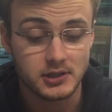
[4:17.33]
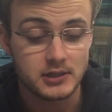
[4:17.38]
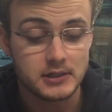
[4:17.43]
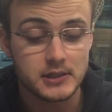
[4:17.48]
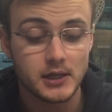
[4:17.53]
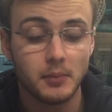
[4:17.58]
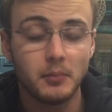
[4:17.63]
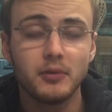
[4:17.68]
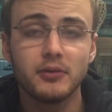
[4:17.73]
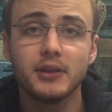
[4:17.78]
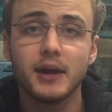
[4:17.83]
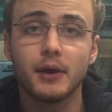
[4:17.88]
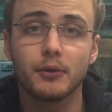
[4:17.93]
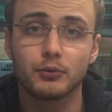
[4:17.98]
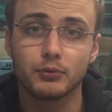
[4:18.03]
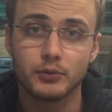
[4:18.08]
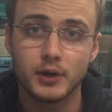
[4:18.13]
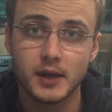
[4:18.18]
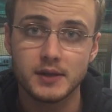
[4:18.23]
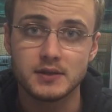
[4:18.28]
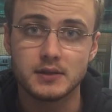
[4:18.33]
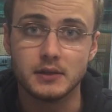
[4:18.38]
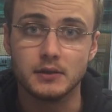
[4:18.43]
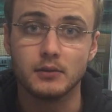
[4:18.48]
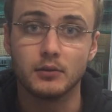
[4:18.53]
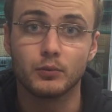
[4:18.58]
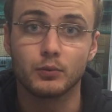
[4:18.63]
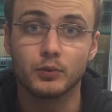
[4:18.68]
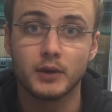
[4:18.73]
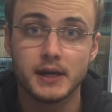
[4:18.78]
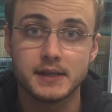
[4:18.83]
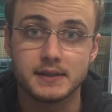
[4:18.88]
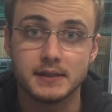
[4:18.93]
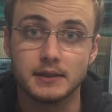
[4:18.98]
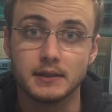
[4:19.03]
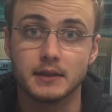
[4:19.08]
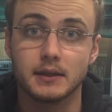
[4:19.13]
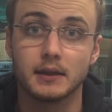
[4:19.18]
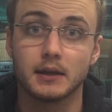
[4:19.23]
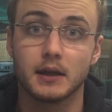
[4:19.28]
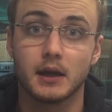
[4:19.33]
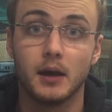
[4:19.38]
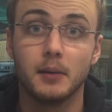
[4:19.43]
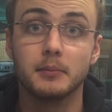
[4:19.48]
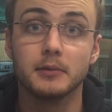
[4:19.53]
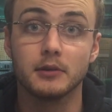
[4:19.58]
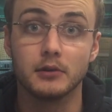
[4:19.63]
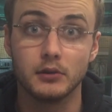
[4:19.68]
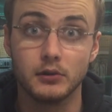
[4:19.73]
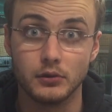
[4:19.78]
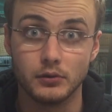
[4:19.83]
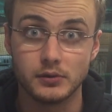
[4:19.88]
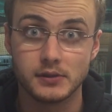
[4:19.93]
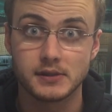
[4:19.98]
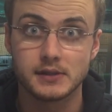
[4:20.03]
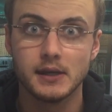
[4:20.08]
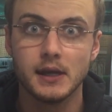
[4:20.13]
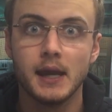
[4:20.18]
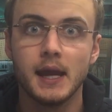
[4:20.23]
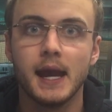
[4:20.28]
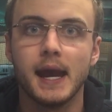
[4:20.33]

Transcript: some of that resin can come loose